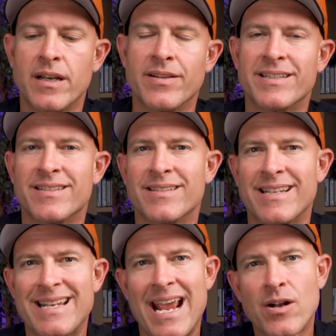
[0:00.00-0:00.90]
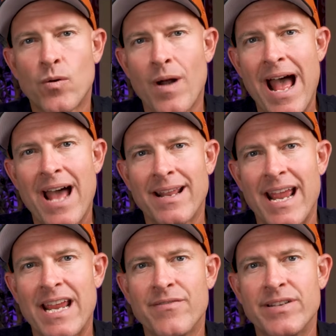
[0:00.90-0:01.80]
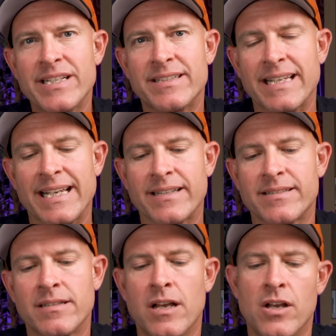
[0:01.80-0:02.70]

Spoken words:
This is the Nano Rat AV6.